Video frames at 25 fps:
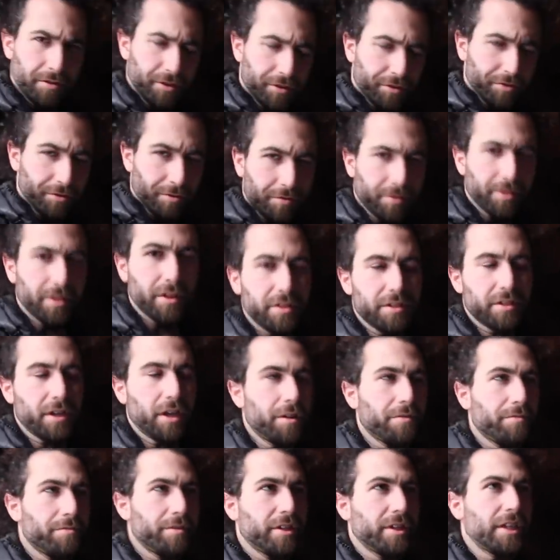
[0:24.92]
the truth is
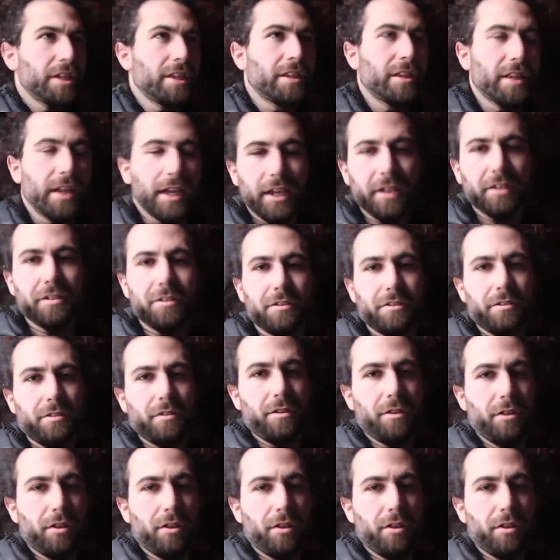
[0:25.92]
I really liked